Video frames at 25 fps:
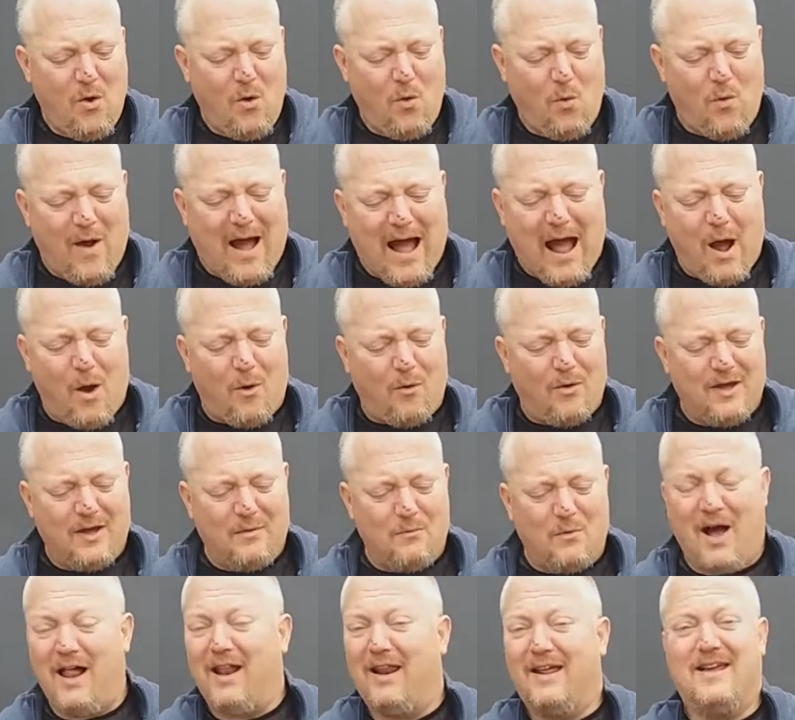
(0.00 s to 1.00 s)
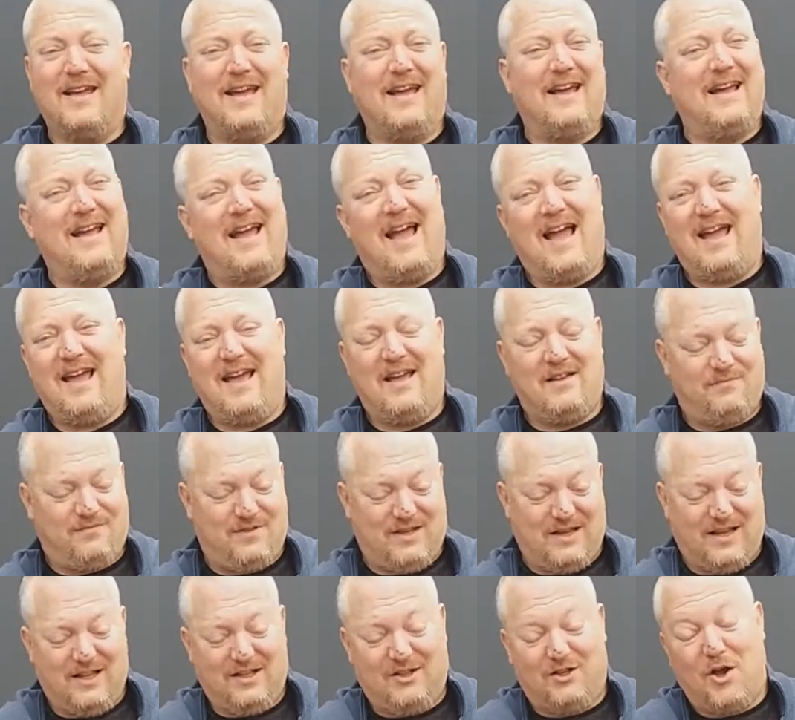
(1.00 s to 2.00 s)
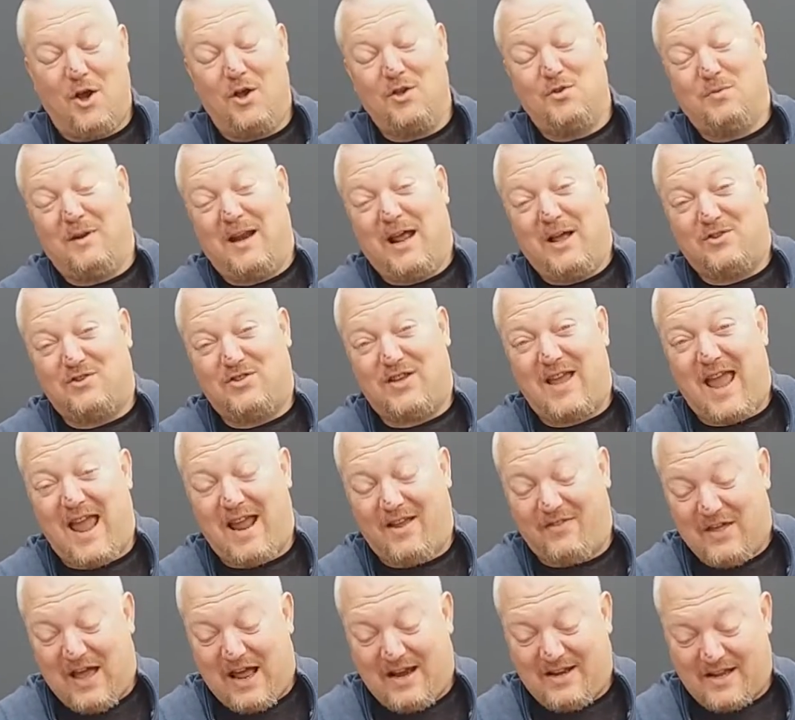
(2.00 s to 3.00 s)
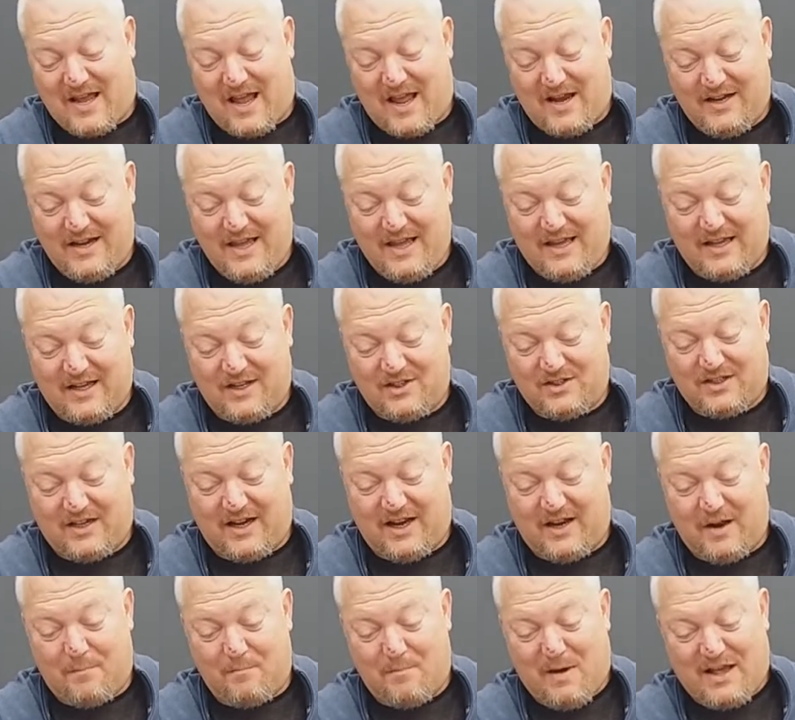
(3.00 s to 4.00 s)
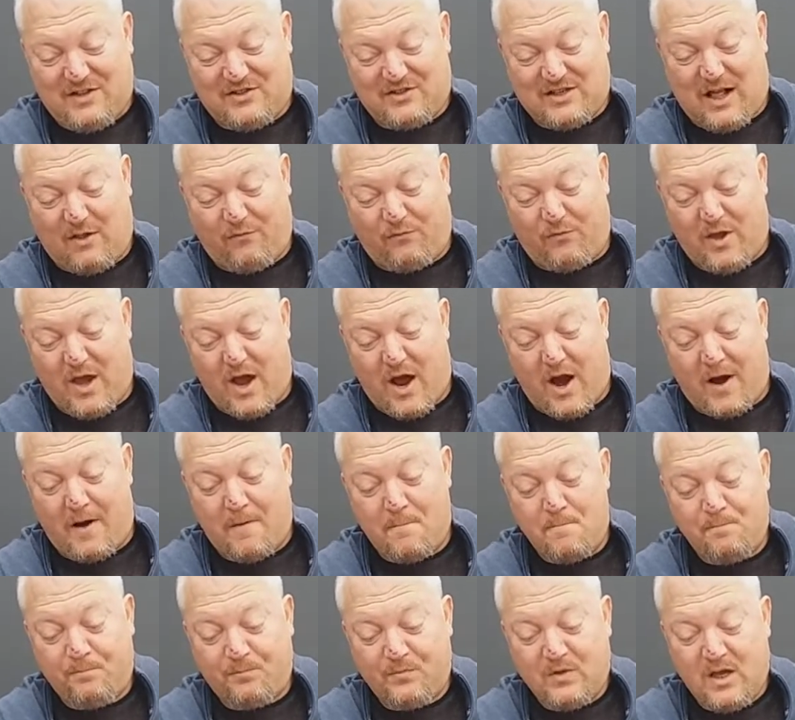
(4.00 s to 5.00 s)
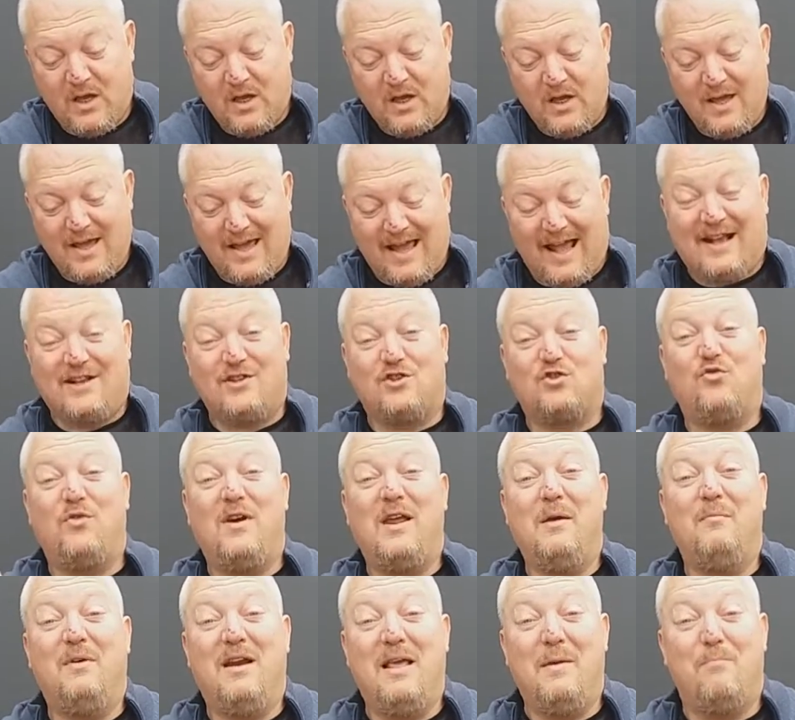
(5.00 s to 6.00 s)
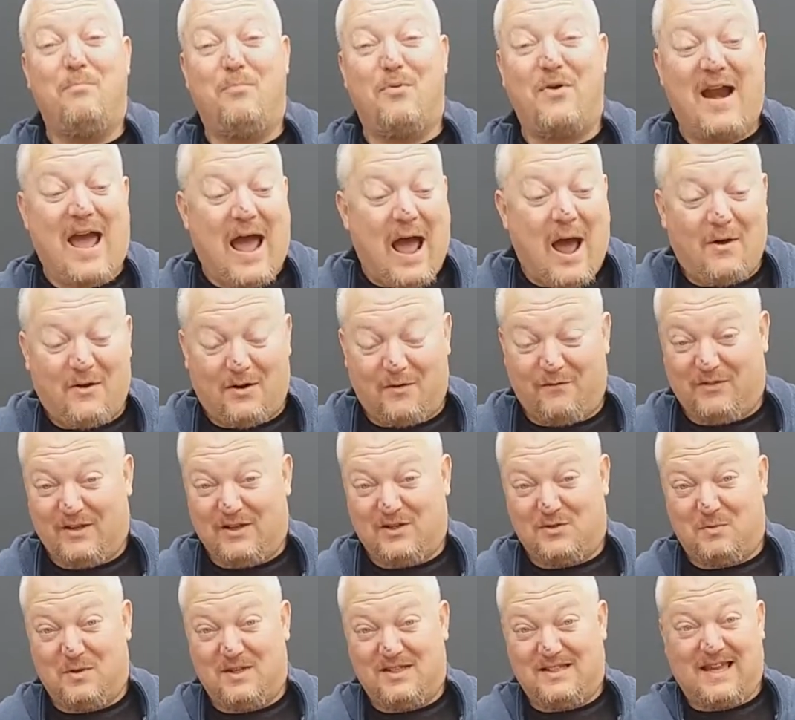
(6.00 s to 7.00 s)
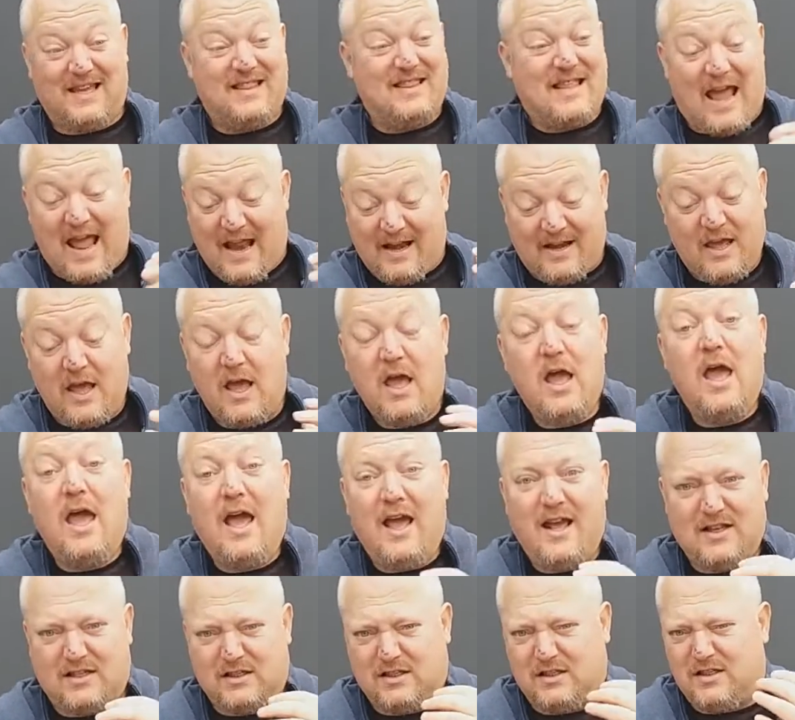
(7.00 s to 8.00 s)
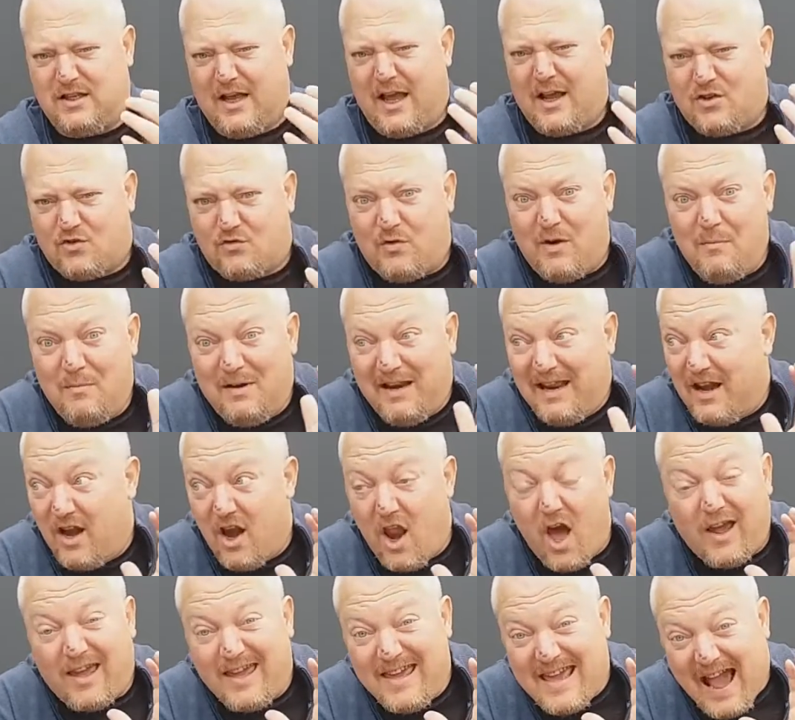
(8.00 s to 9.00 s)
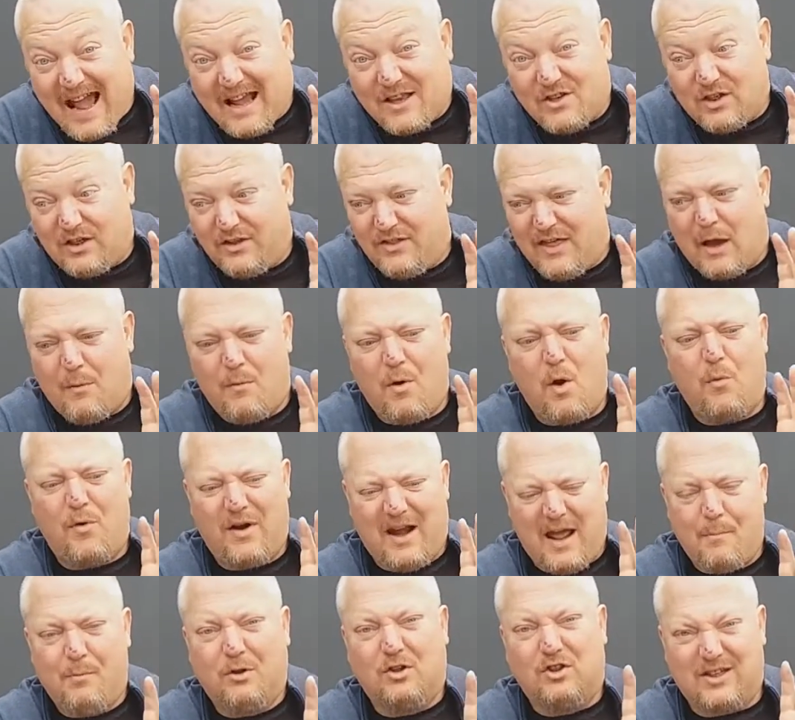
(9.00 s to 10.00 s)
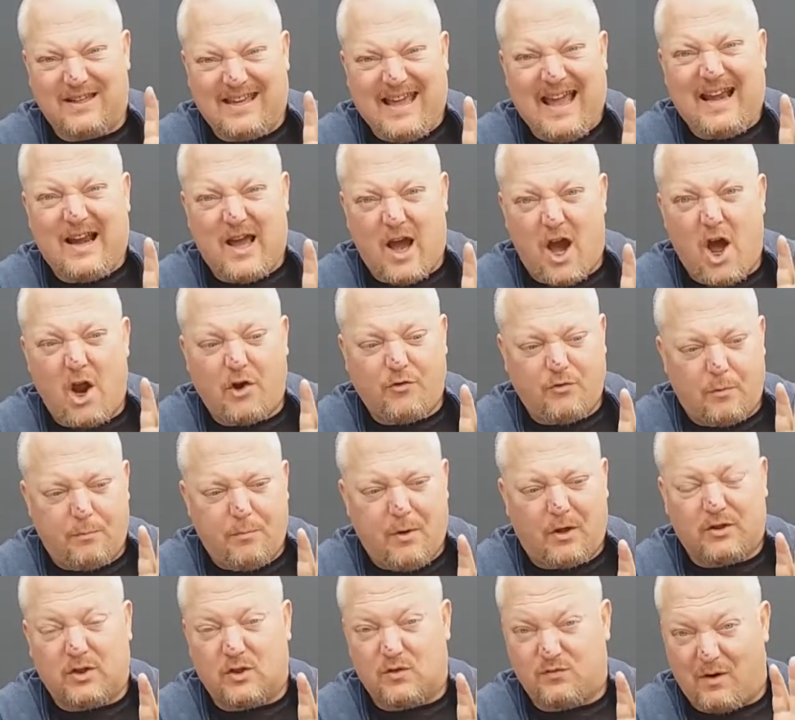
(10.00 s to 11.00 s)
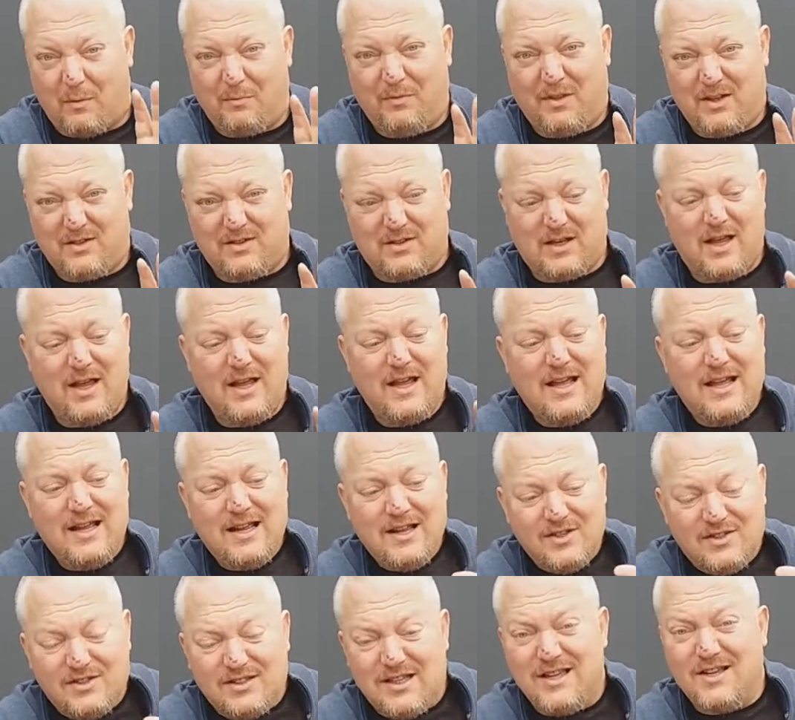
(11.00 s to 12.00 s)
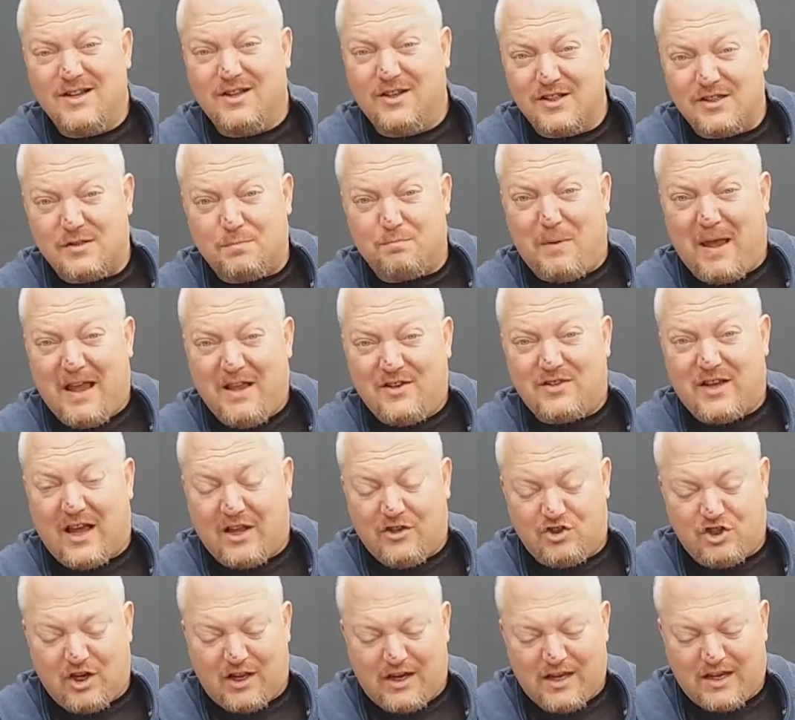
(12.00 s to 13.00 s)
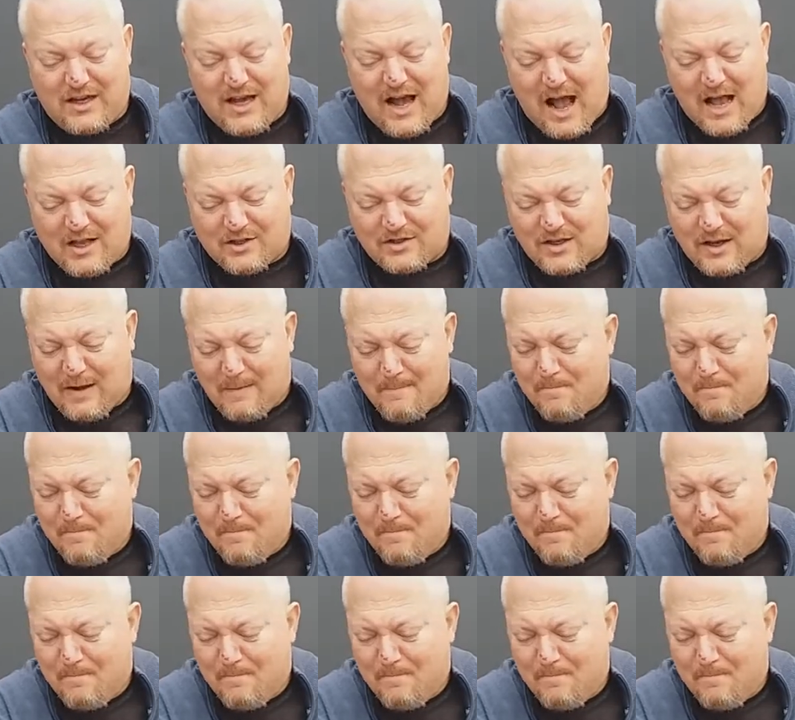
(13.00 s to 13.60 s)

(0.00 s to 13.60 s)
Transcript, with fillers: Wow. Well, it, goes without saying that uh, Nick Ilson and myself, we are extremely proud of this whiskey and, and extremely lucky actually that we were able to get 100 bottles from this single Speyside Sherry cask.